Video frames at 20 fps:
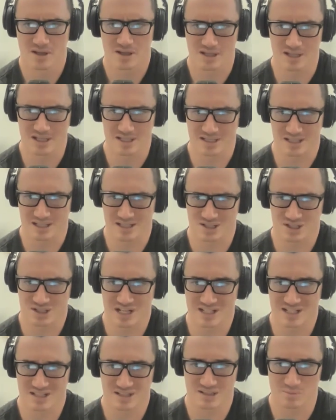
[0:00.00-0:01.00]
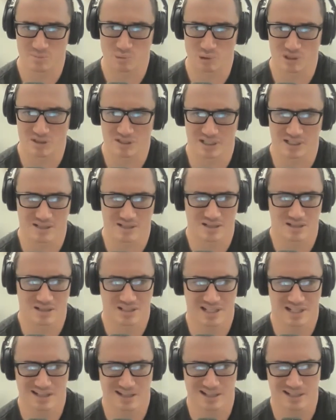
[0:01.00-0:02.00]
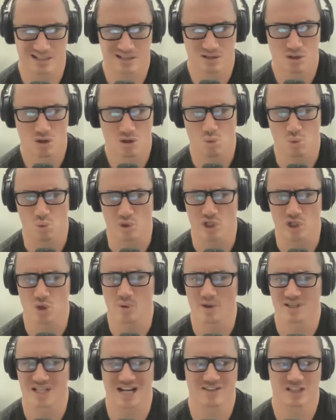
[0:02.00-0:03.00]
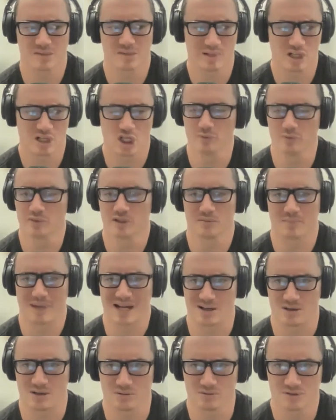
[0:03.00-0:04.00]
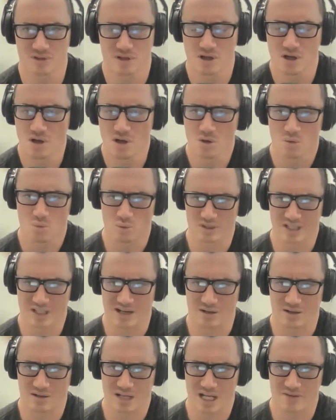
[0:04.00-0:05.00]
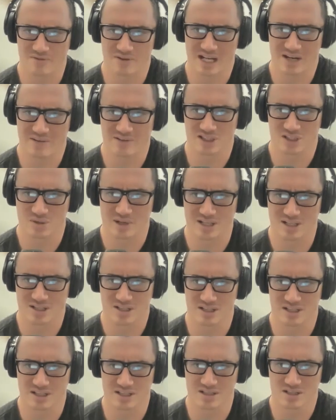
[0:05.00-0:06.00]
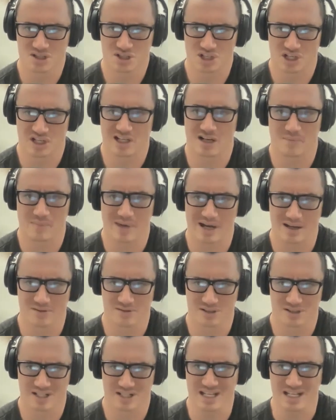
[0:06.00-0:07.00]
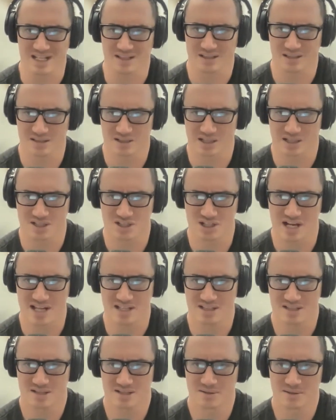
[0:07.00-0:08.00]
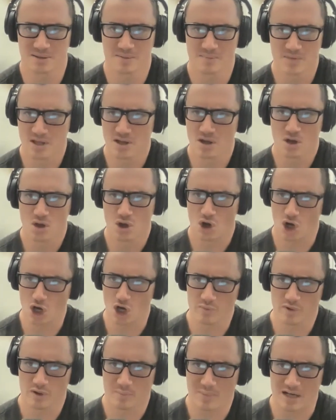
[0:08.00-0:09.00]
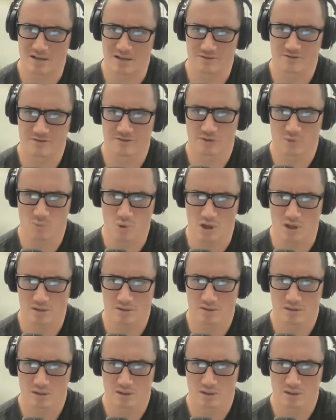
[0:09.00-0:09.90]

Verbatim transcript: is, as Chesterton put it, to say like, we always have to be open-mouthed without ever having to actually shut our mouths and eat and digest. Open-mouthed for what?